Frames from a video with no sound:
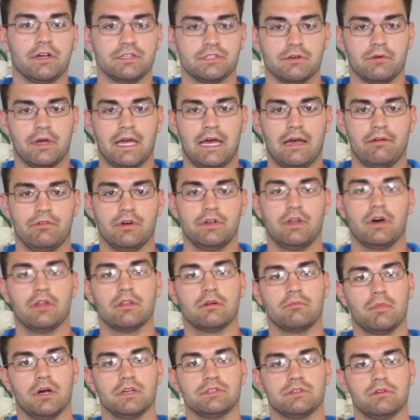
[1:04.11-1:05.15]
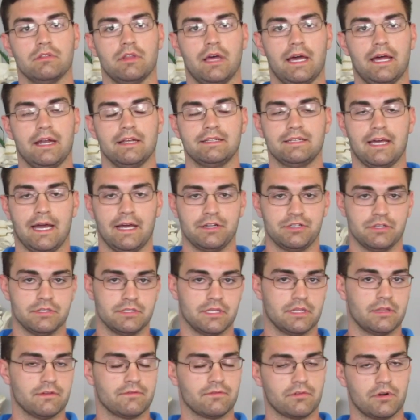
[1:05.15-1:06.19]
also have another muscle that attaches
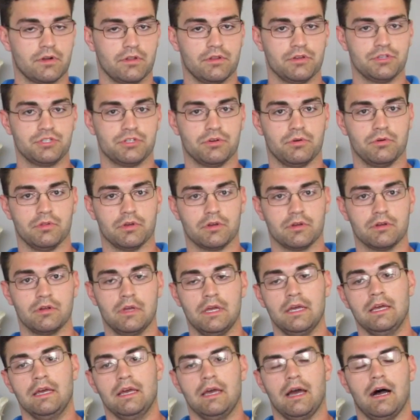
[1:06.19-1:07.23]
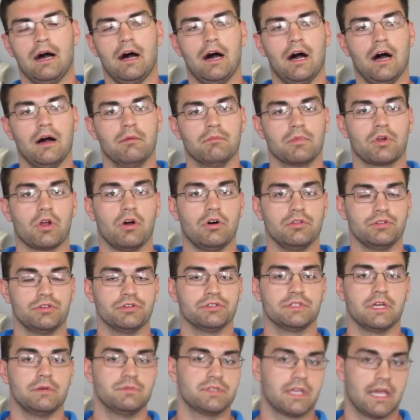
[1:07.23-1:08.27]
at the front of the shoulder called your
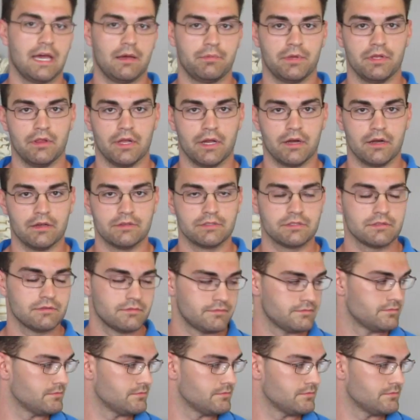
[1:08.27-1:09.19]
subscapularis.